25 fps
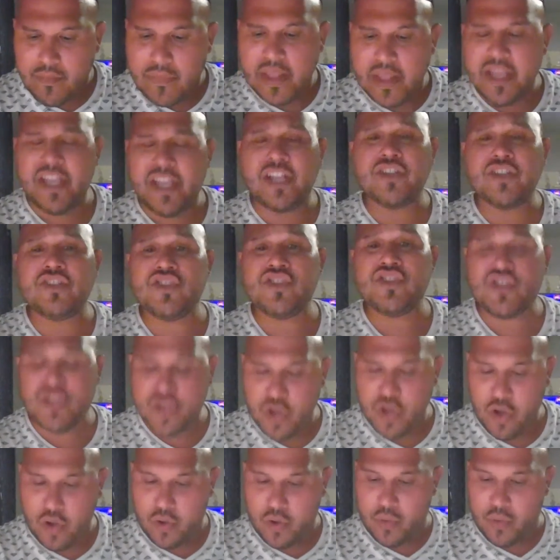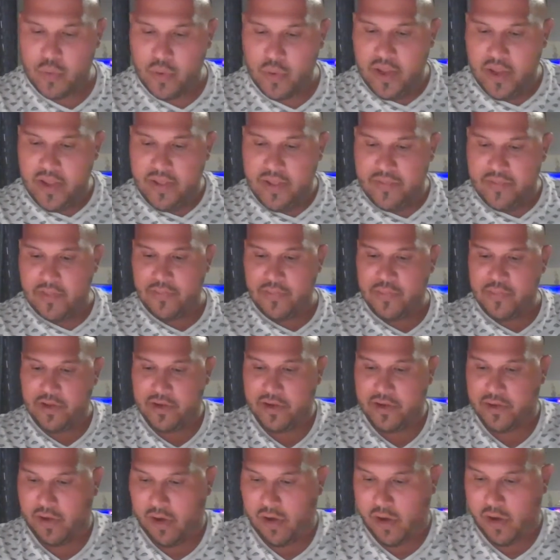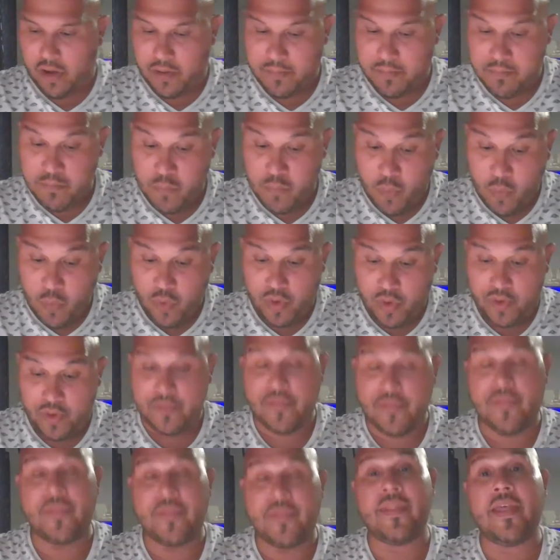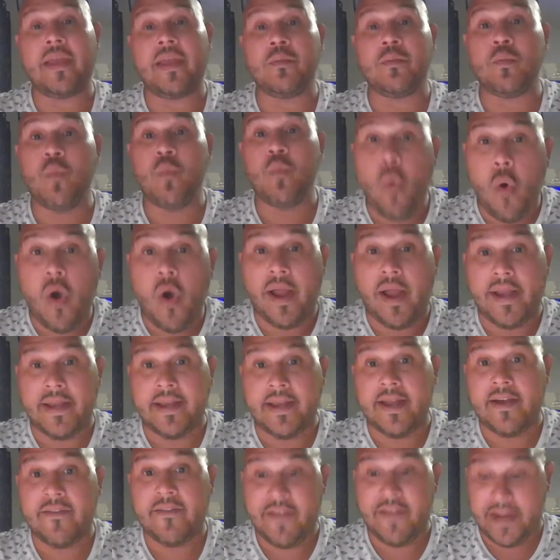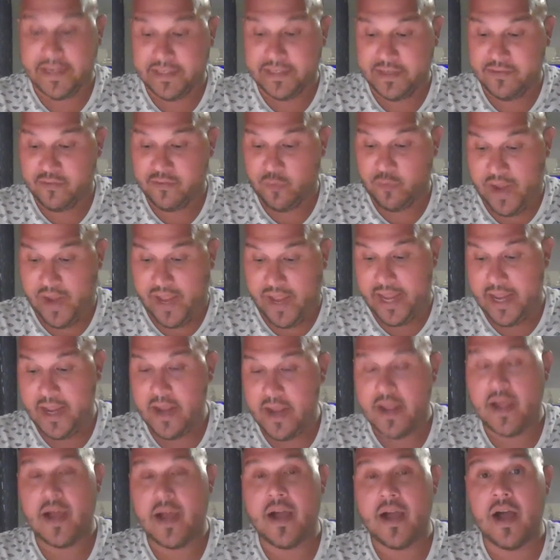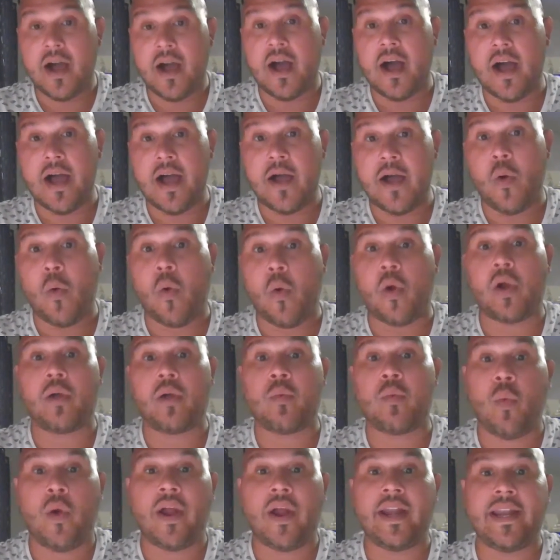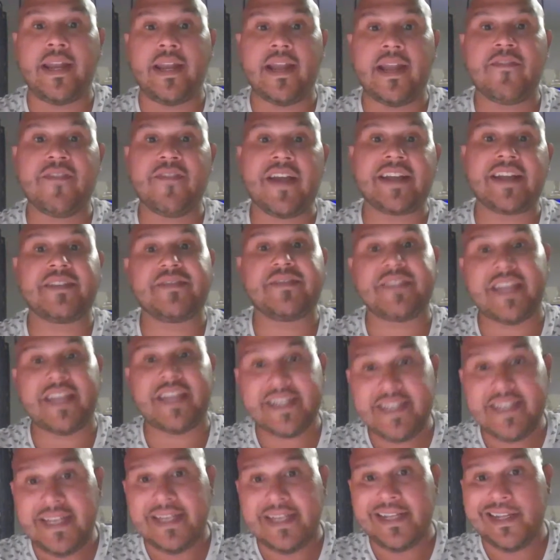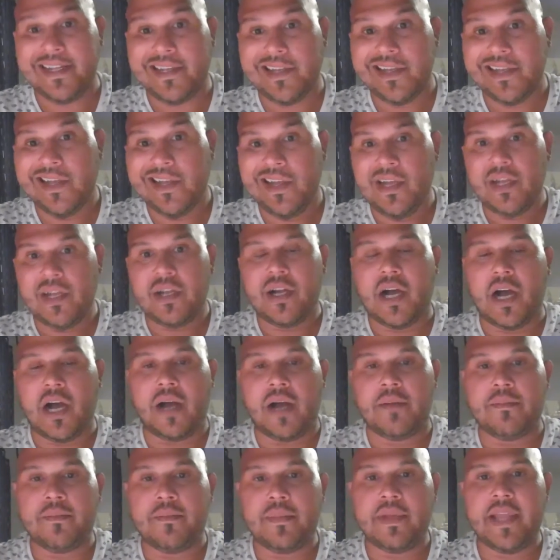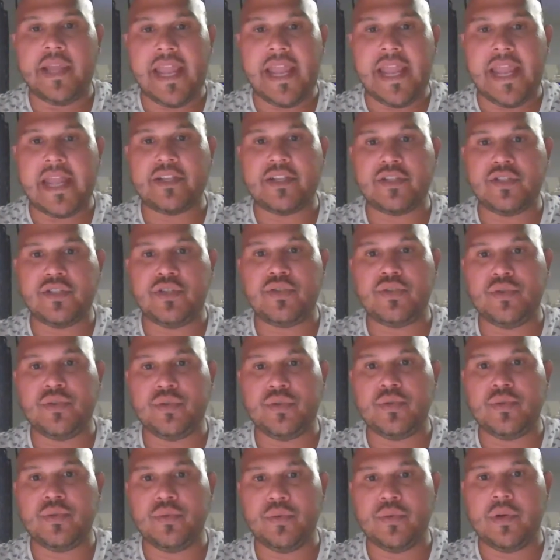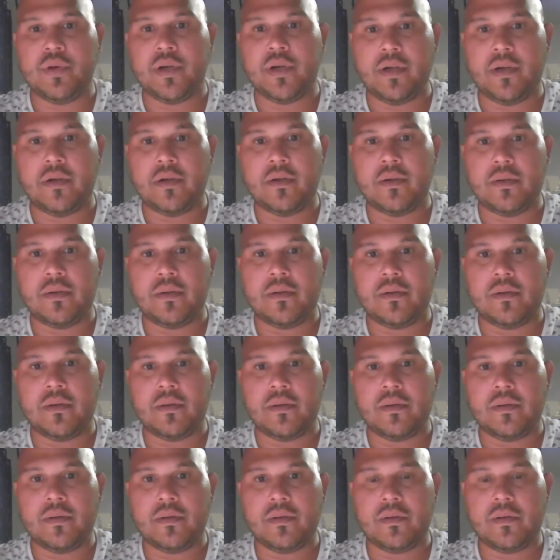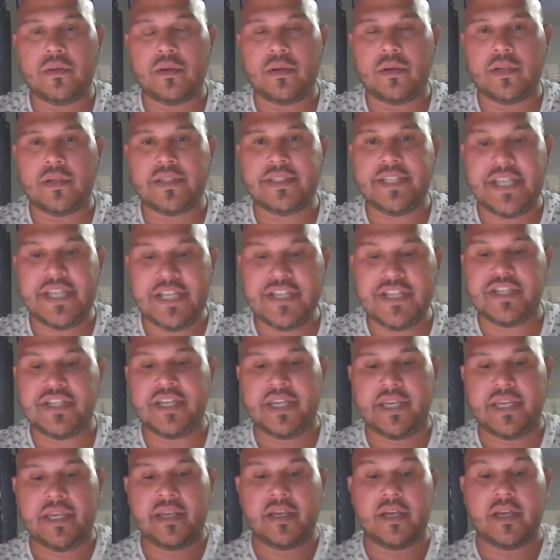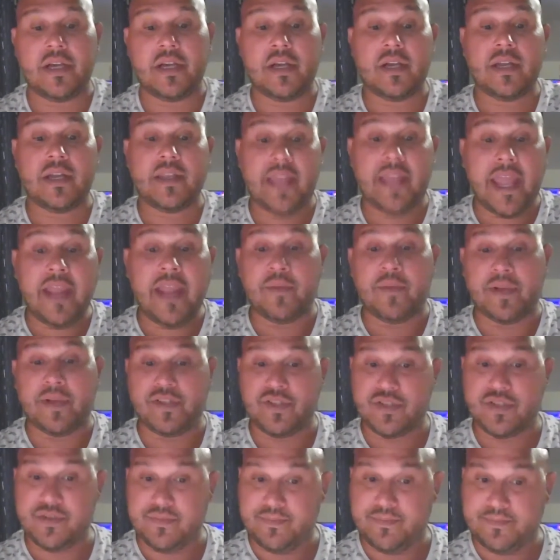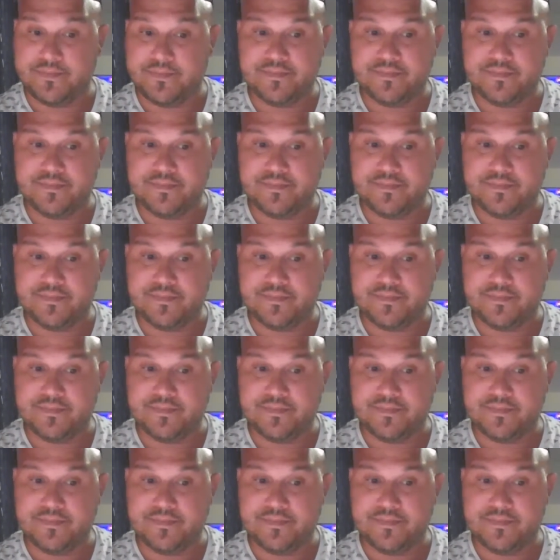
It can show that there are more than one effective way or one effective technique to teaching language,